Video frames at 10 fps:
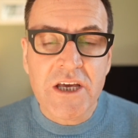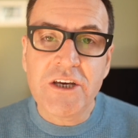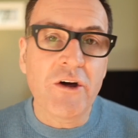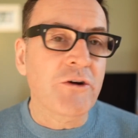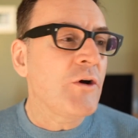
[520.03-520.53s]

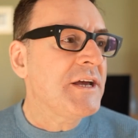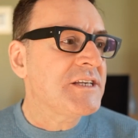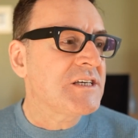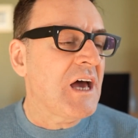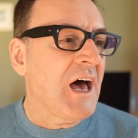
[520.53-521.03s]
You know,
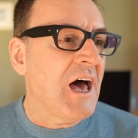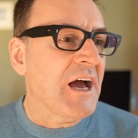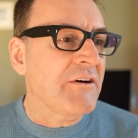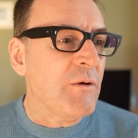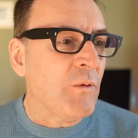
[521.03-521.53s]

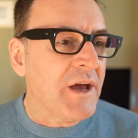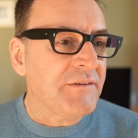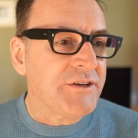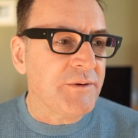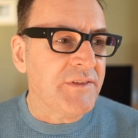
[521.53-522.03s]
a great way
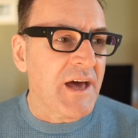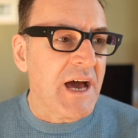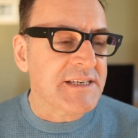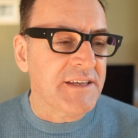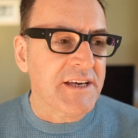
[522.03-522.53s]
of doing
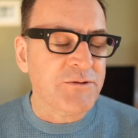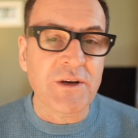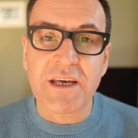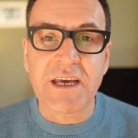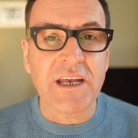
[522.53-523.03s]
that, and that's
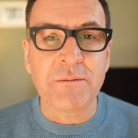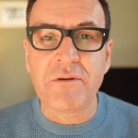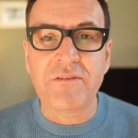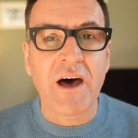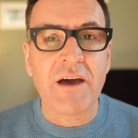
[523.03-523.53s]
really key
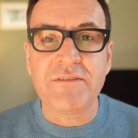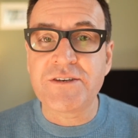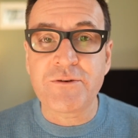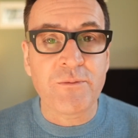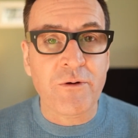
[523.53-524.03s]
number five,
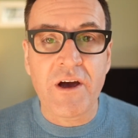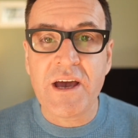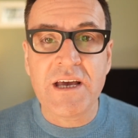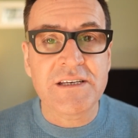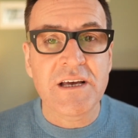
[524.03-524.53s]
is through
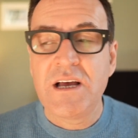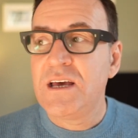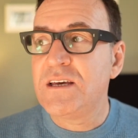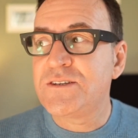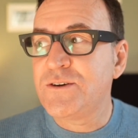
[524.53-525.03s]
praise,
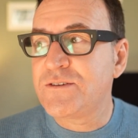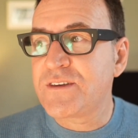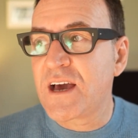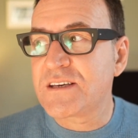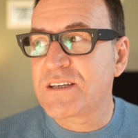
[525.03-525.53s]
is through
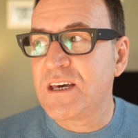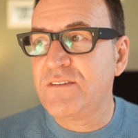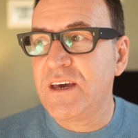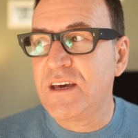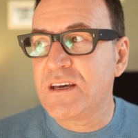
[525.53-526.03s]

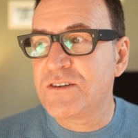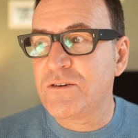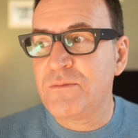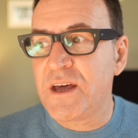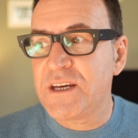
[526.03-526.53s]
thanksgiving, is
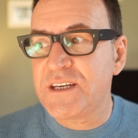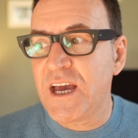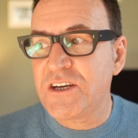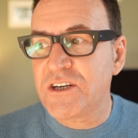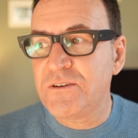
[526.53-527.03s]
through
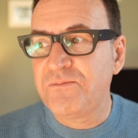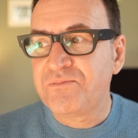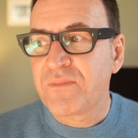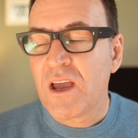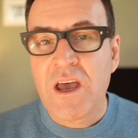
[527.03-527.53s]
meditation.
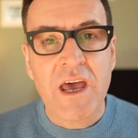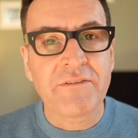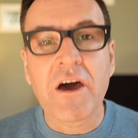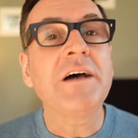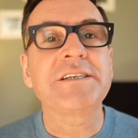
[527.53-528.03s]

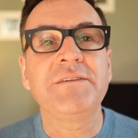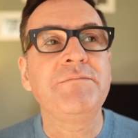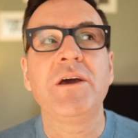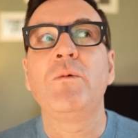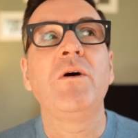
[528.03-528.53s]
If God's
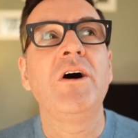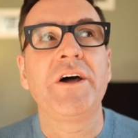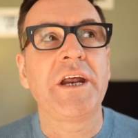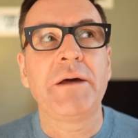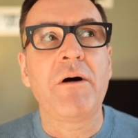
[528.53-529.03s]
given me a
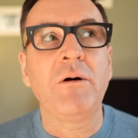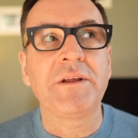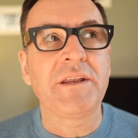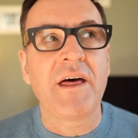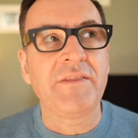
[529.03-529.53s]
word and I'm
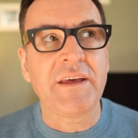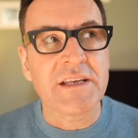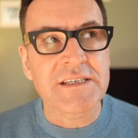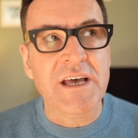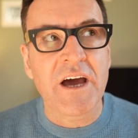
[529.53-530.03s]
holding that on the
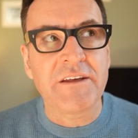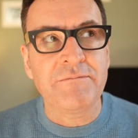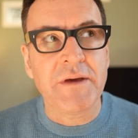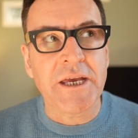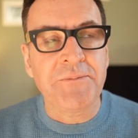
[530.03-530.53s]
inside
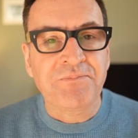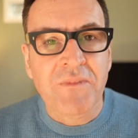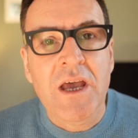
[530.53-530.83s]
of me,